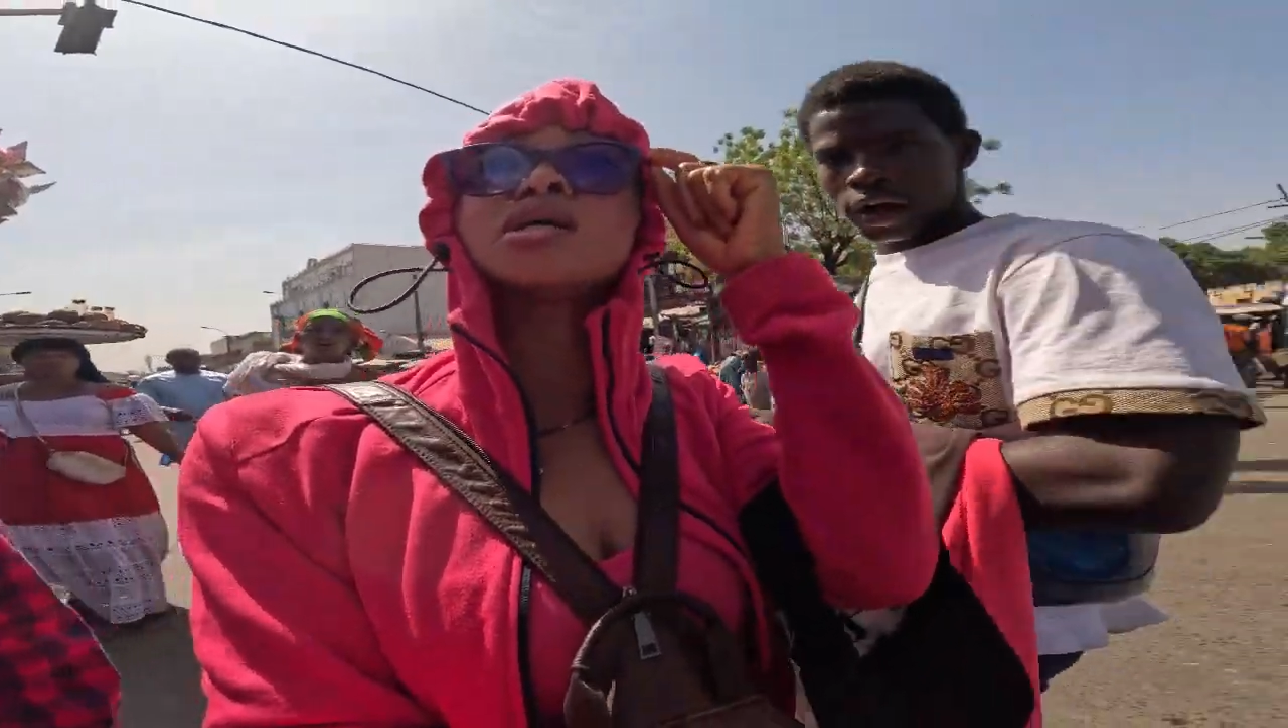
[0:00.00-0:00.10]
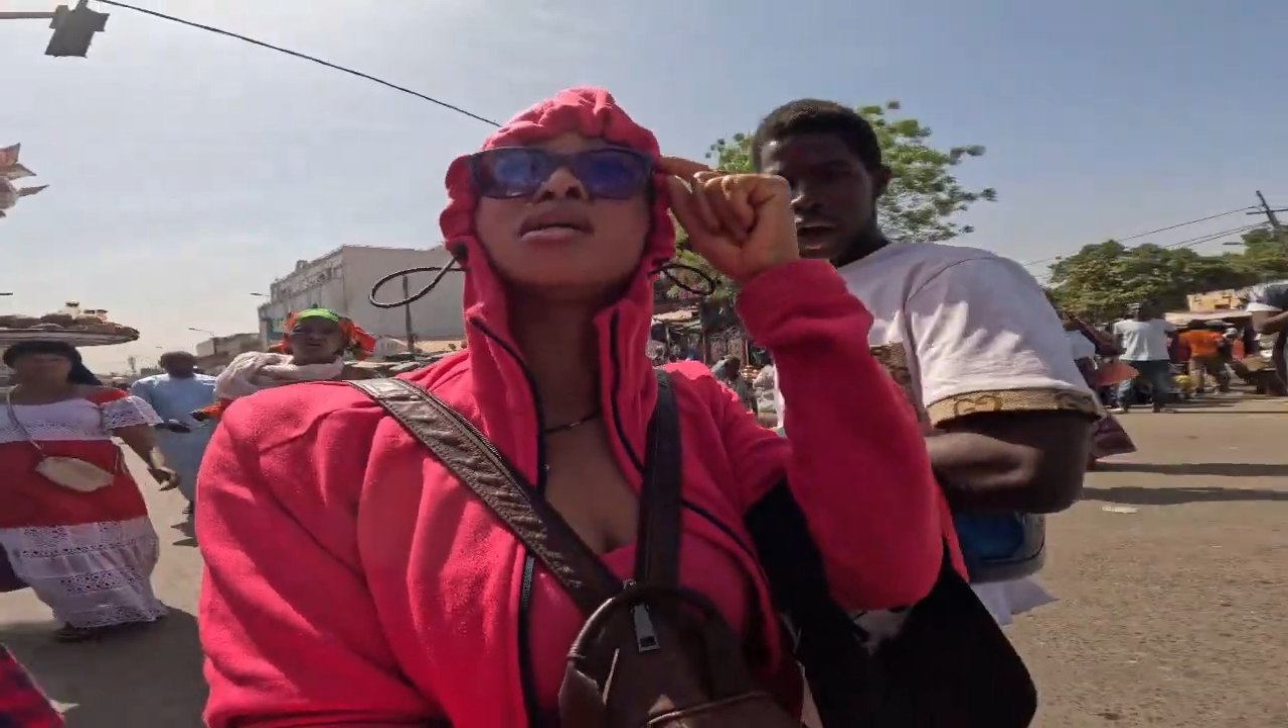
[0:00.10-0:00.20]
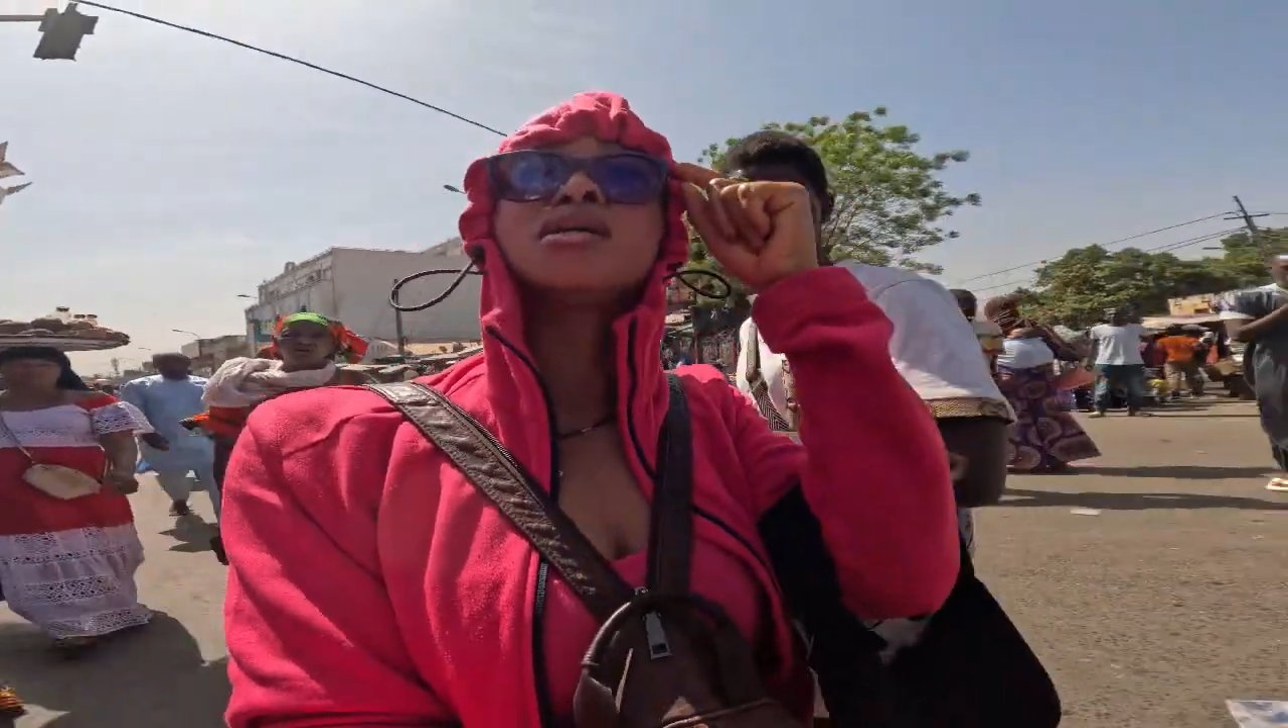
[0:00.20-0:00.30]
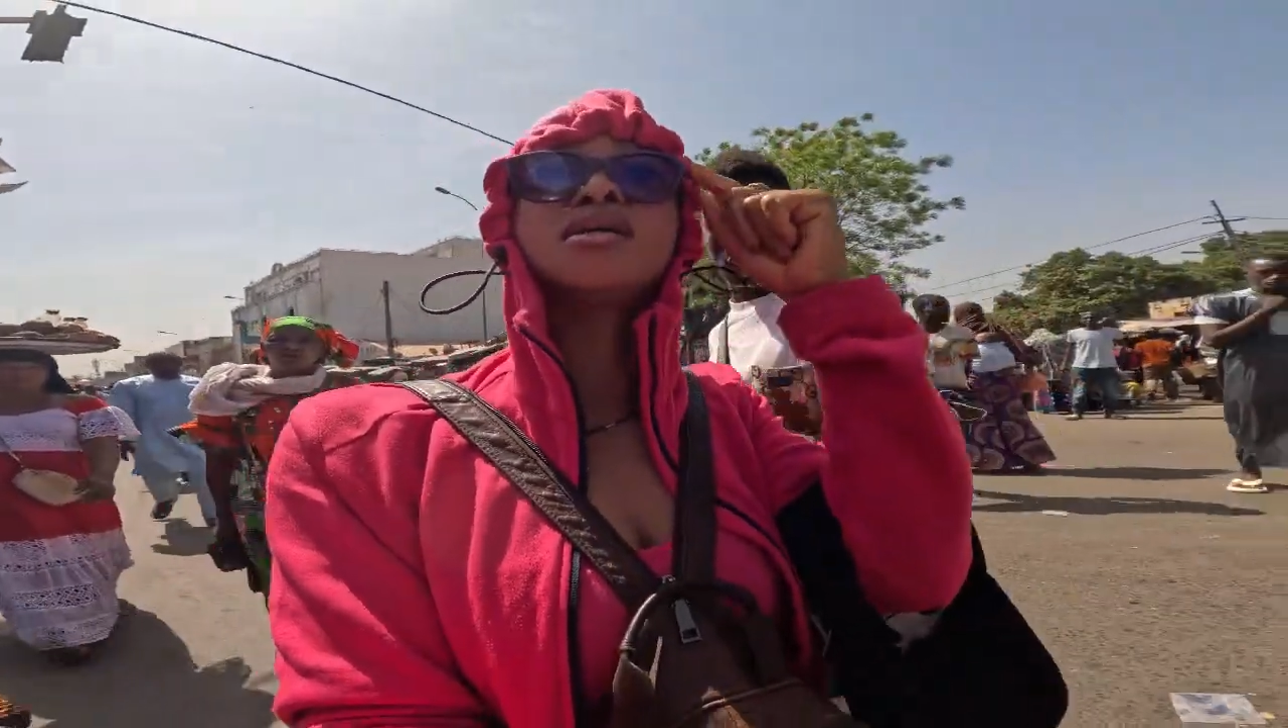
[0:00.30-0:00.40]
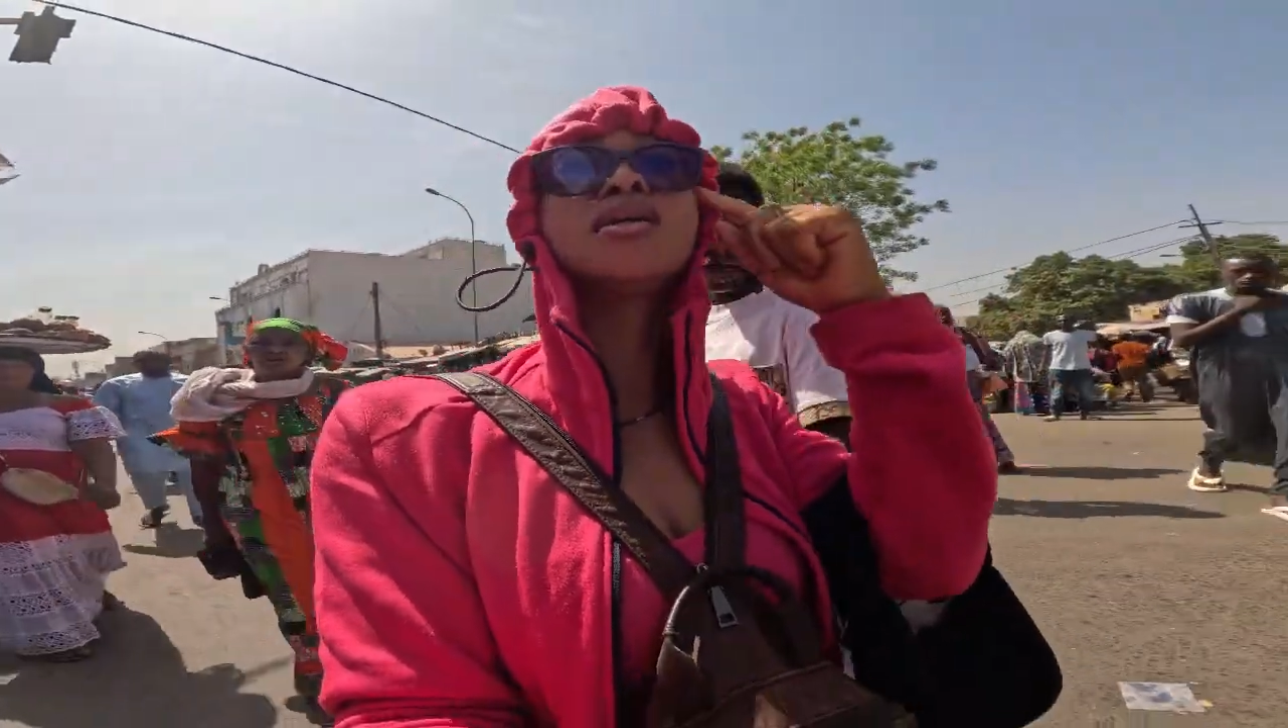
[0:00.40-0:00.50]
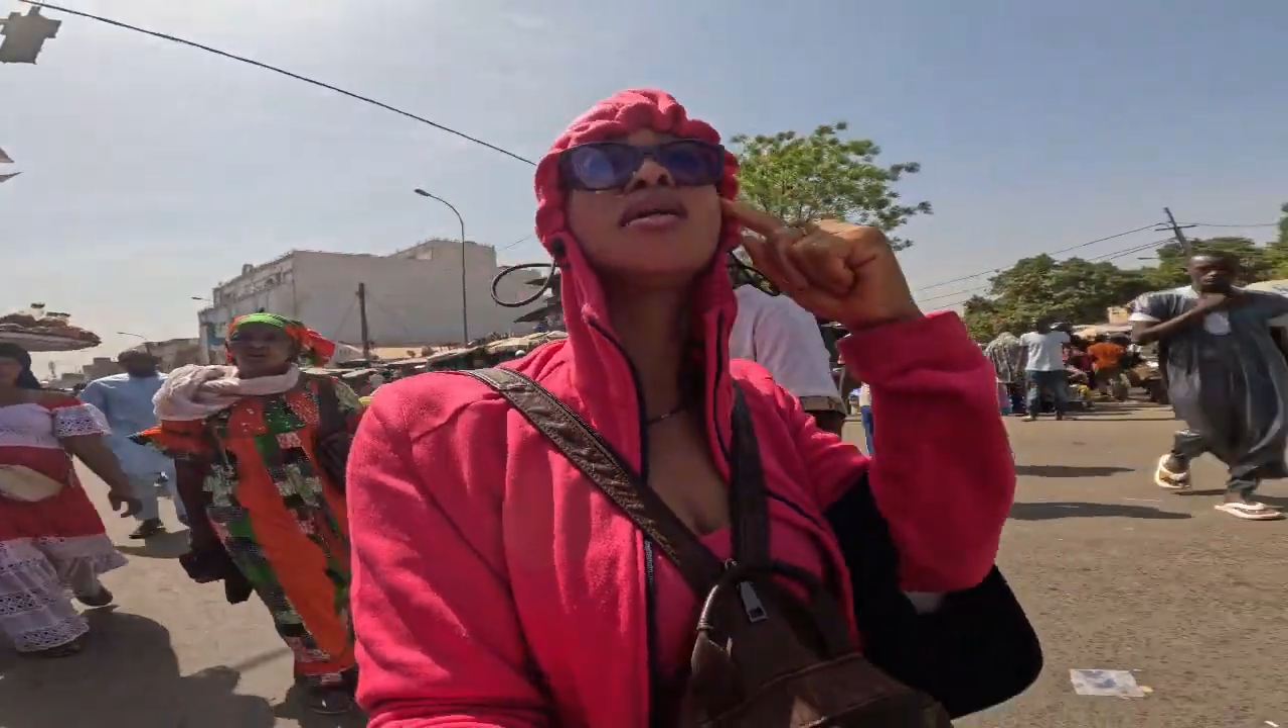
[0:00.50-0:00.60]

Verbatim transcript: Uh, no,